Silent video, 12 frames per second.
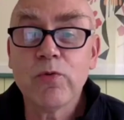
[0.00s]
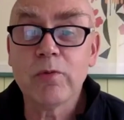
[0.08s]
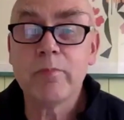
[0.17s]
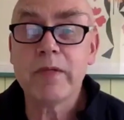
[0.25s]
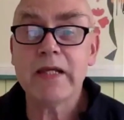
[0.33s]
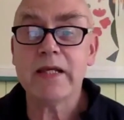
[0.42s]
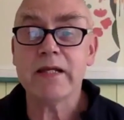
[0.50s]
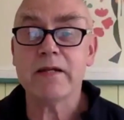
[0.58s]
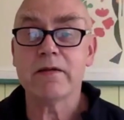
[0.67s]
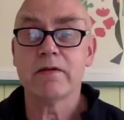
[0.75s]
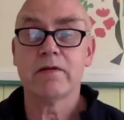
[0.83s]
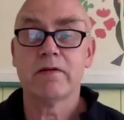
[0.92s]

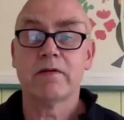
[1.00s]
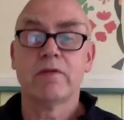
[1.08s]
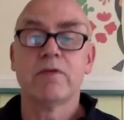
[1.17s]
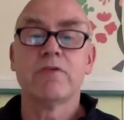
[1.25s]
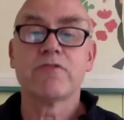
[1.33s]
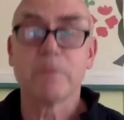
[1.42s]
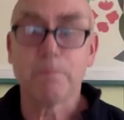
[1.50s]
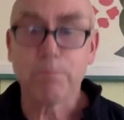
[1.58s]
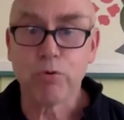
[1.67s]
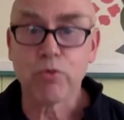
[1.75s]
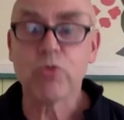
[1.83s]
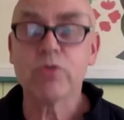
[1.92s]
mean
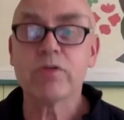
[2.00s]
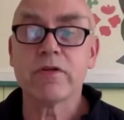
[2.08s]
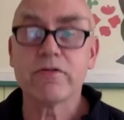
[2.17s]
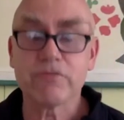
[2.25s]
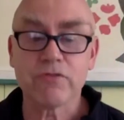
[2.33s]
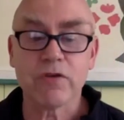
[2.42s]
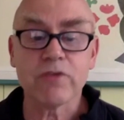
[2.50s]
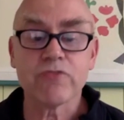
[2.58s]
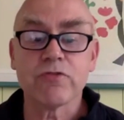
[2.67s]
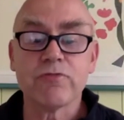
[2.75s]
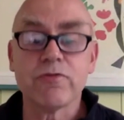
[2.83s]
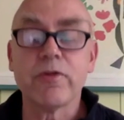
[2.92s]
support and
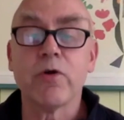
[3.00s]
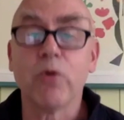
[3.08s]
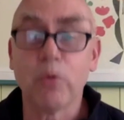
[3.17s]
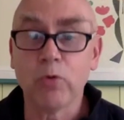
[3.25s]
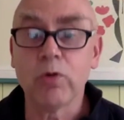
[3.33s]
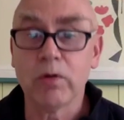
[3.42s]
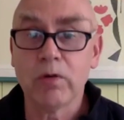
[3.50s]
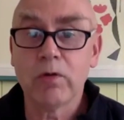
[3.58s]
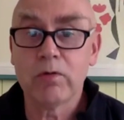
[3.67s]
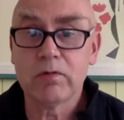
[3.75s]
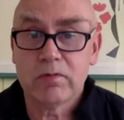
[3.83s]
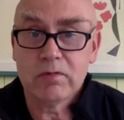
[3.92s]
structure for the whole
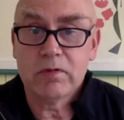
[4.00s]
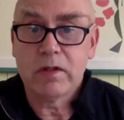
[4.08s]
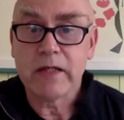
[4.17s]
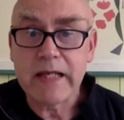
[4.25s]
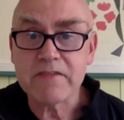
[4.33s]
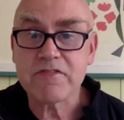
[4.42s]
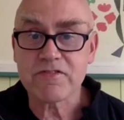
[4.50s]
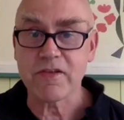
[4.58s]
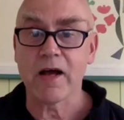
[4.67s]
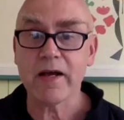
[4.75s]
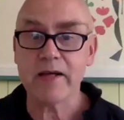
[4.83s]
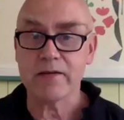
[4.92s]

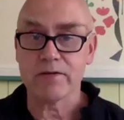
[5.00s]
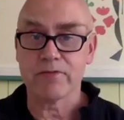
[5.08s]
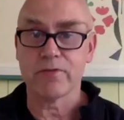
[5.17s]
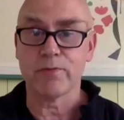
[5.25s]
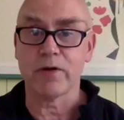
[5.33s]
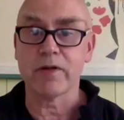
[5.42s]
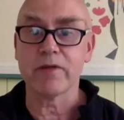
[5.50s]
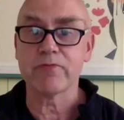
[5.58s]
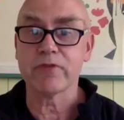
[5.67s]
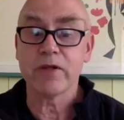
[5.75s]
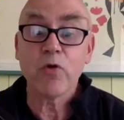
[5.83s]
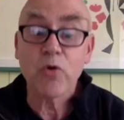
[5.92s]
inside of the body,
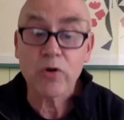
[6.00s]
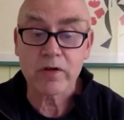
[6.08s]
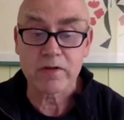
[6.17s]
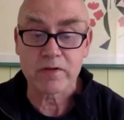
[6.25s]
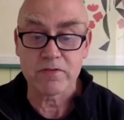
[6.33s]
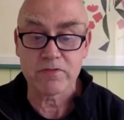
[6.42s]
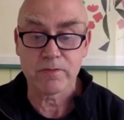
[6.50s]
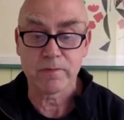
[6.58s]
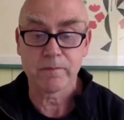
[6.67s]
for the organs.